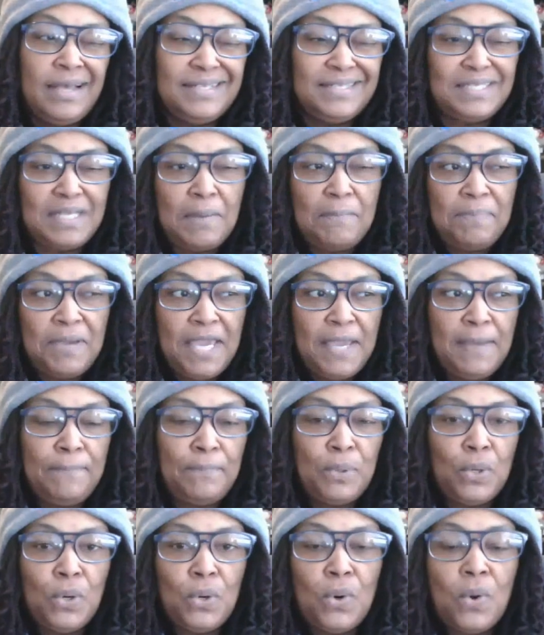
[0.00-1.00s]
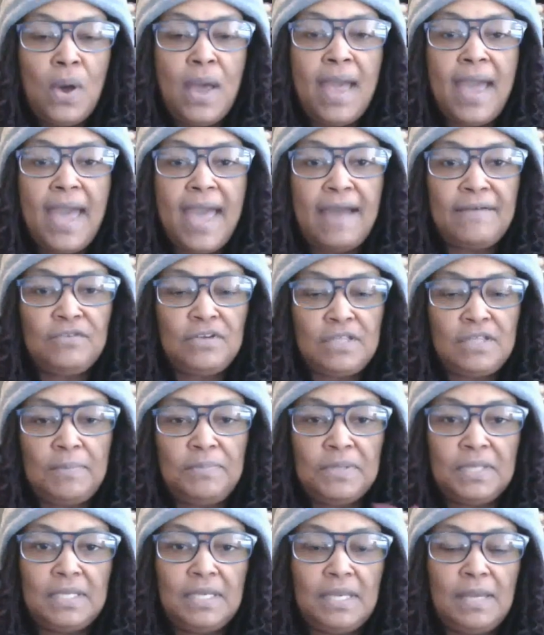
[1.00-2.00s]
Some people, after they
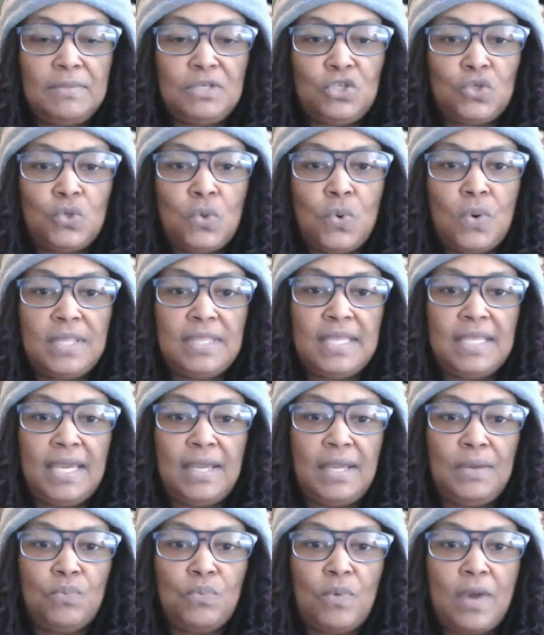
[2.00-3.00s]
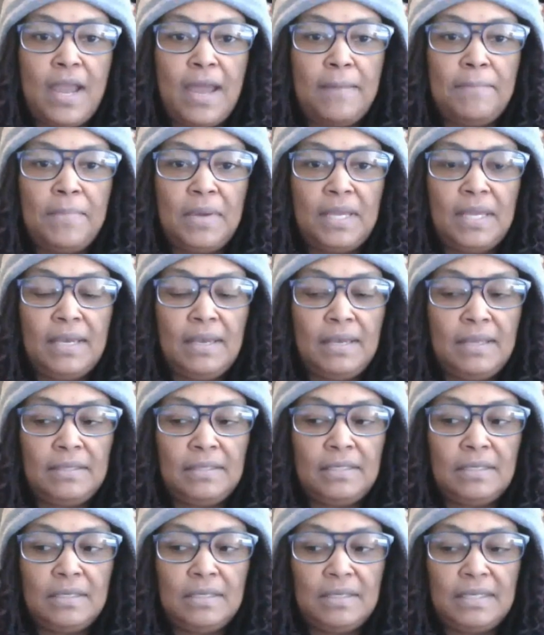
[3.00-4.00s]
put the image on, they wrap
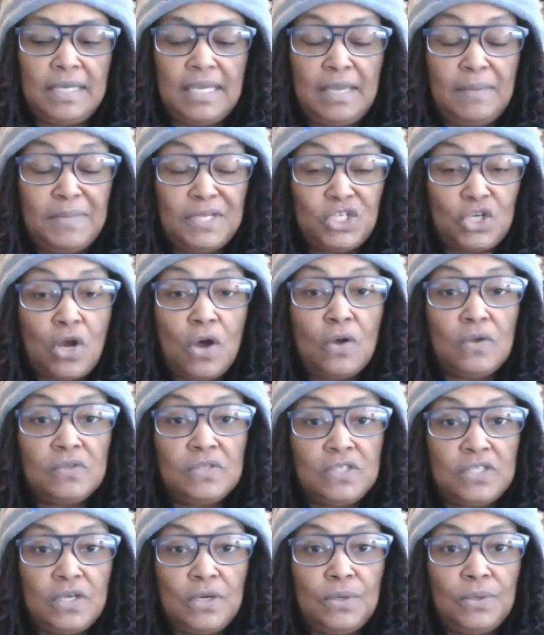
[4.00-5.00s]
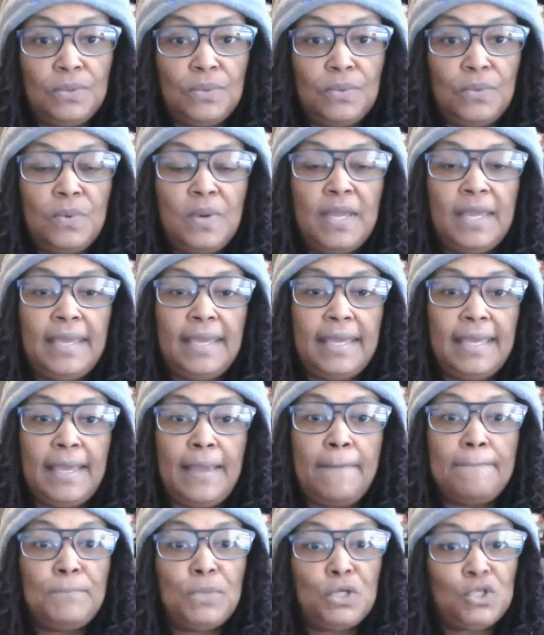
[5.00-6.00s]
the image also
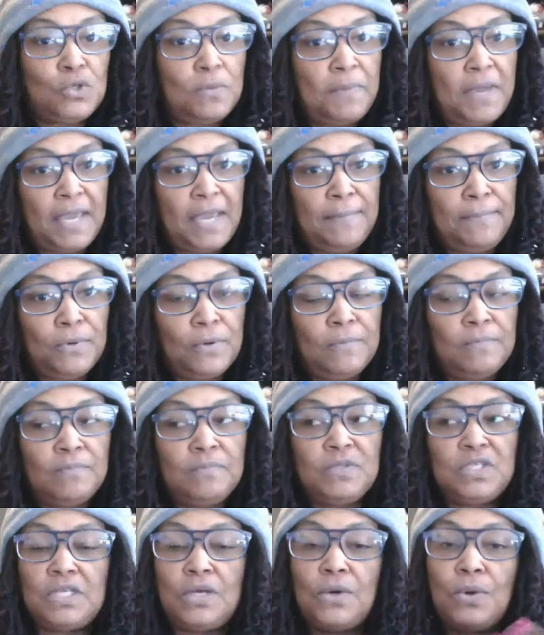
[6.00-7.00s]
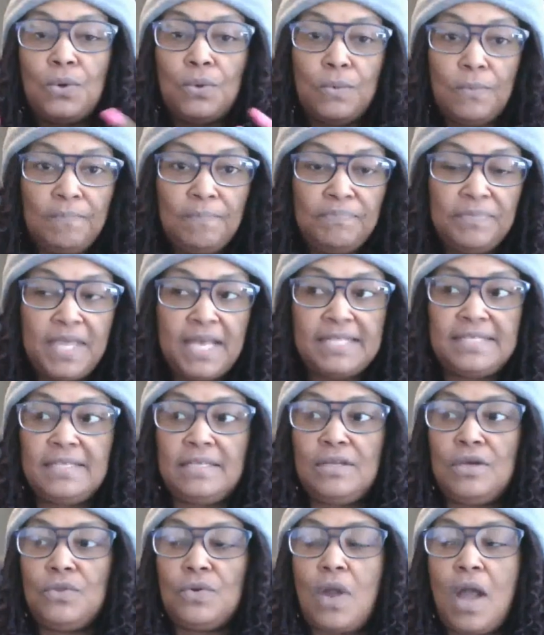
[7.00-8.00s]
in butcher paper. So that's
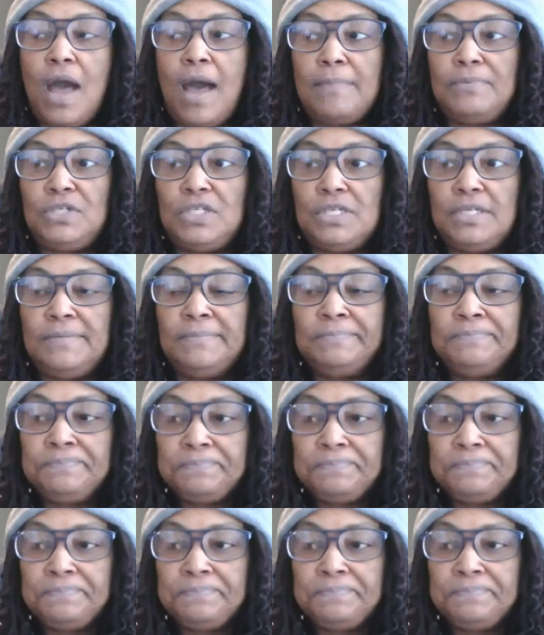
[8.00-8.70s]
another option.